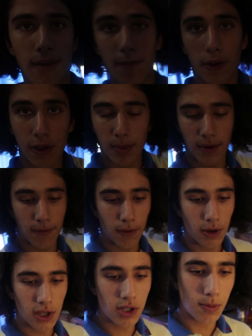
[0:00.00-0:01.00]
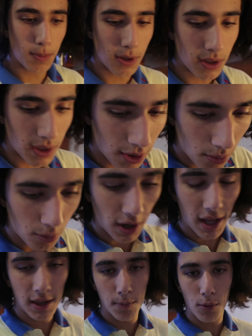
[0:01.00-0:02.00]
that first bit of footage because I don't want
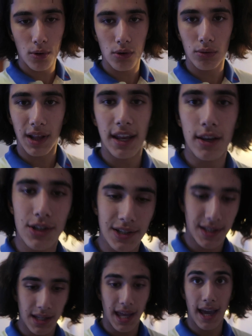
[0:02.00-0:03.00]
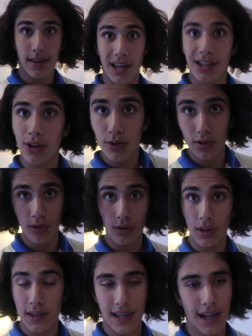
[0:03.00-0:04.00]
to export it all later just in case I lose it
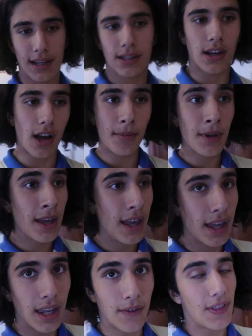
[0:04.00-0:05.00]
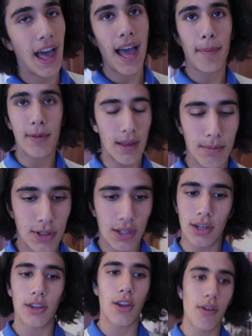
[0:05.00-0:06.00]
all a second time. And if that happens, I'm just
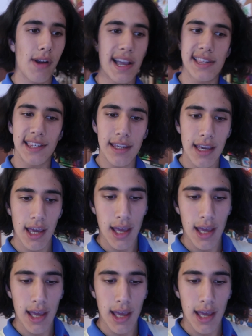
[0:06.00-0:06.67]
going to go crazy.